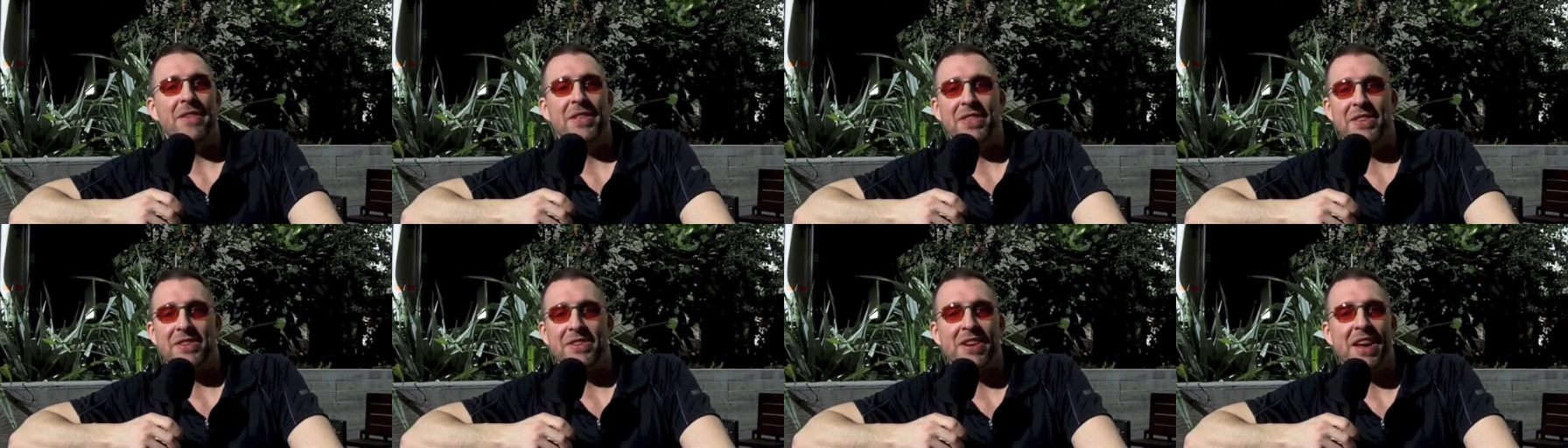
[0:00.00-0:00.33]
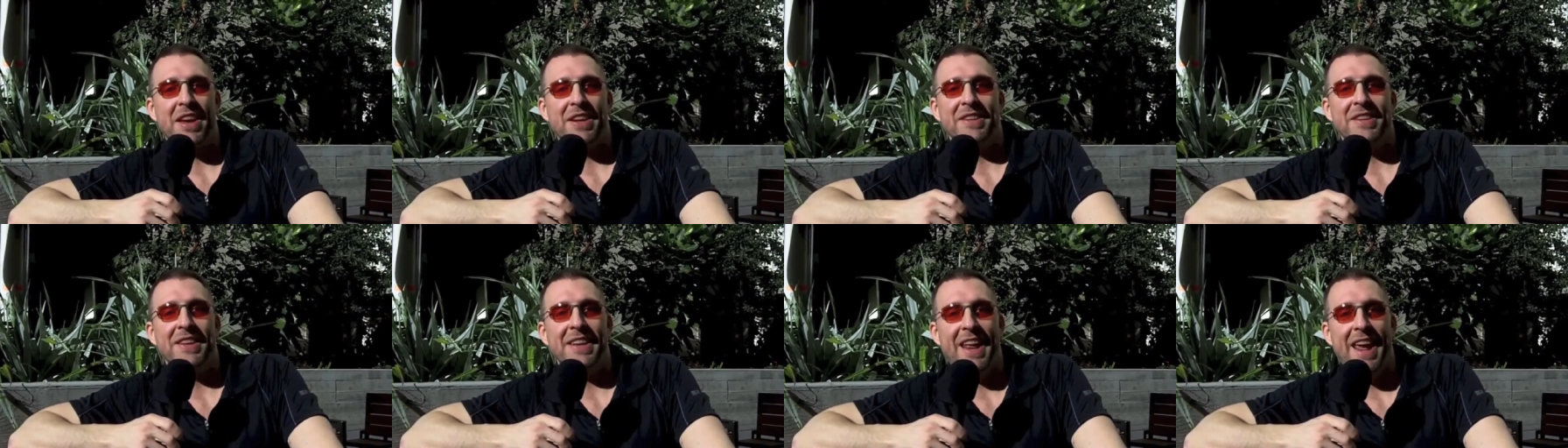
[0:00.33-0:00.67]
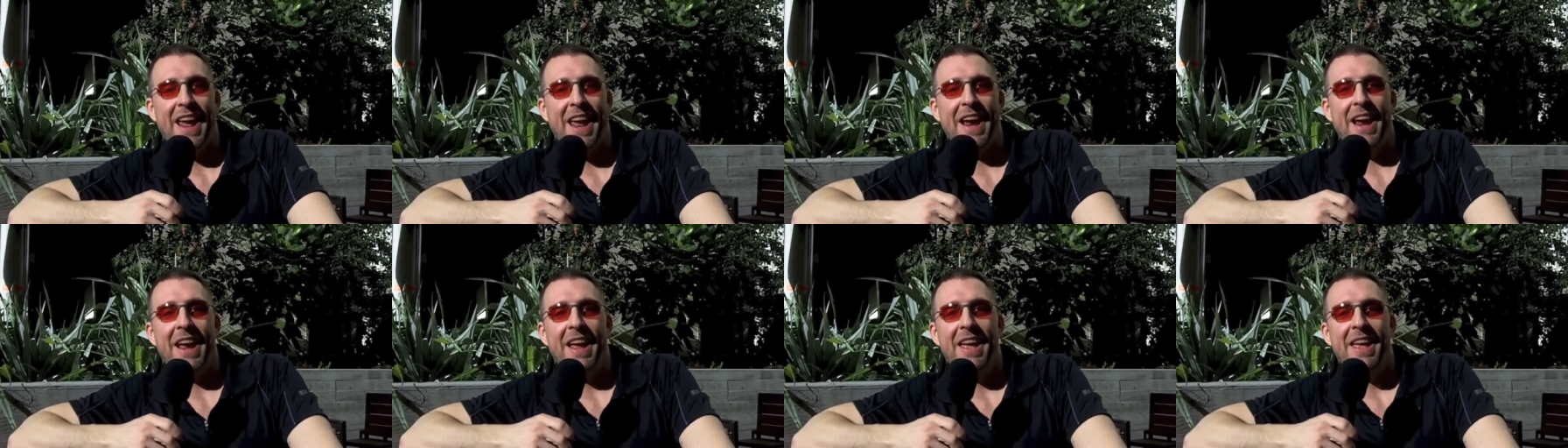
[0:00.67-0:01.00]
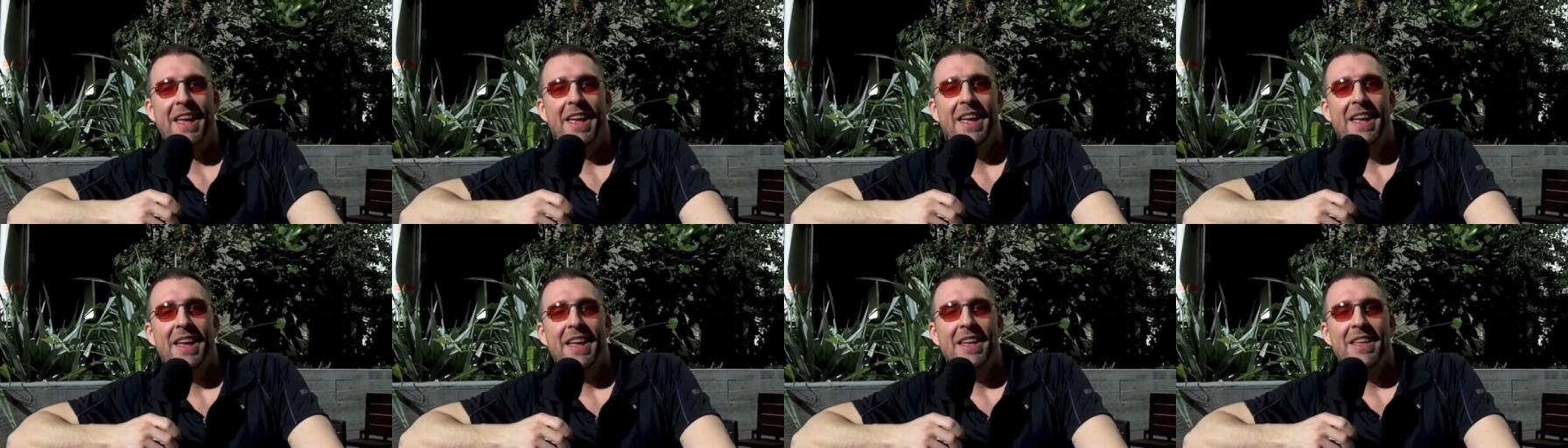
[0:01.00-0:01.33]
live on the site today.
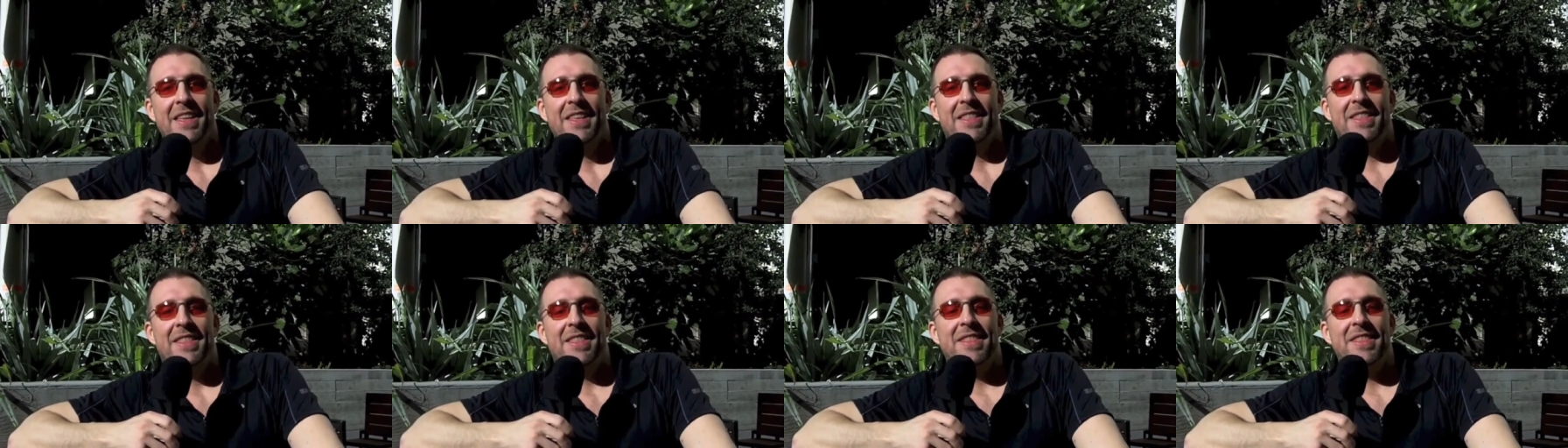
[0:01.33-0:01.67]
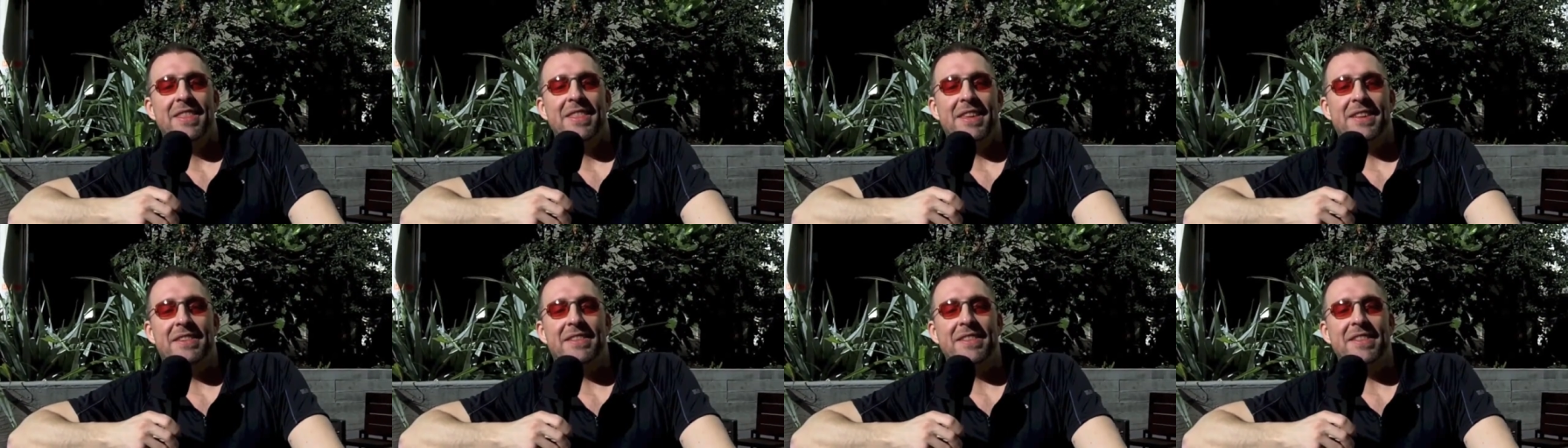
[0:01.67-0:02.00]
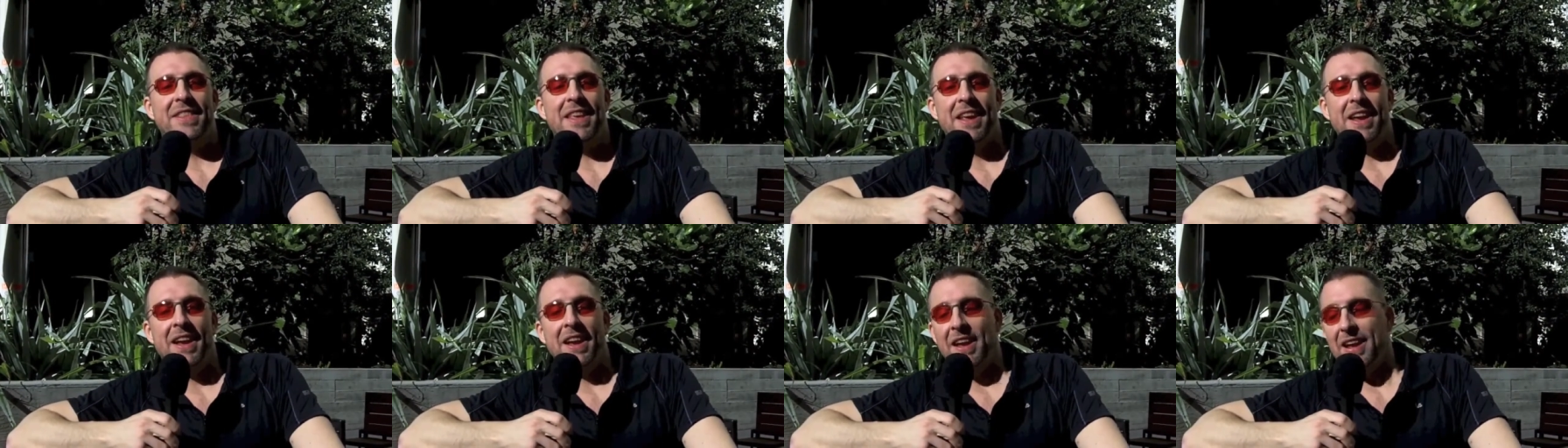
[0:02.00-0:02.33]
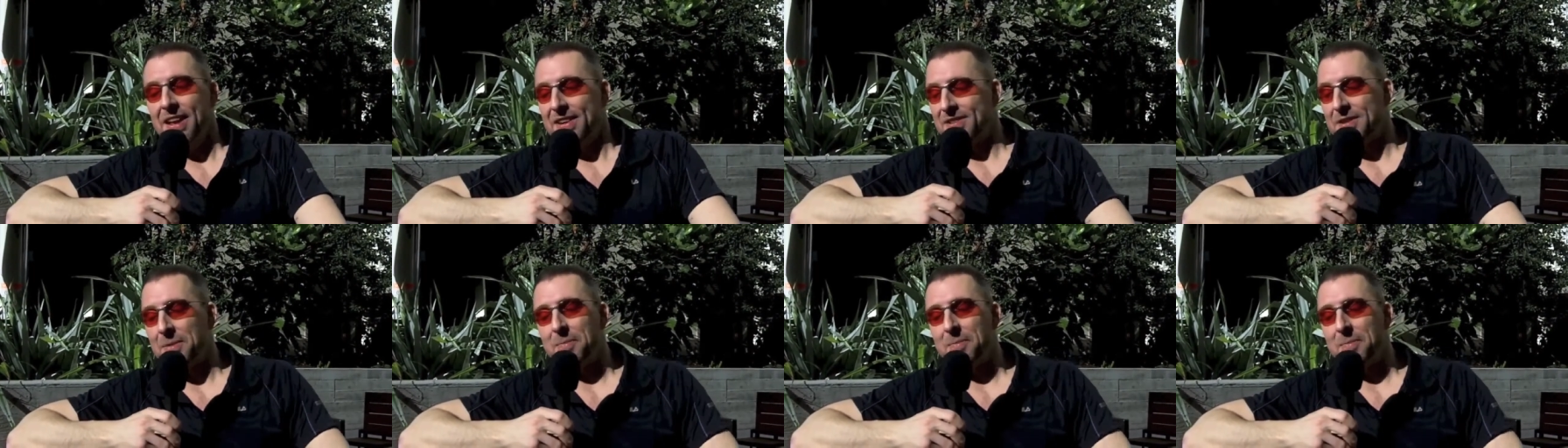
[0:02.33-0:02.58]
This thing